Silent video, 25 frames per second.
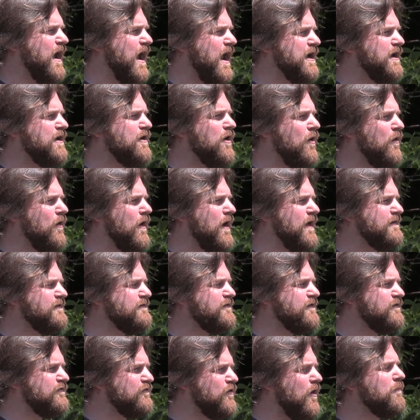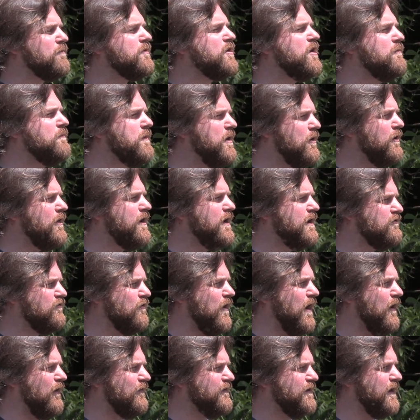And you know, it's the Strum Community
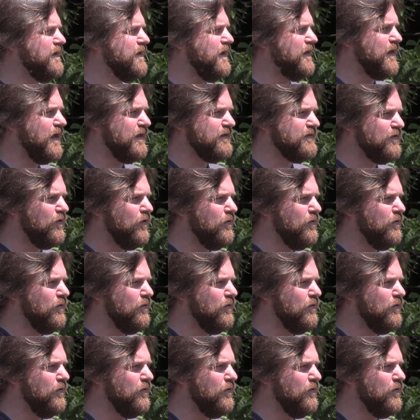Trails, and I think that's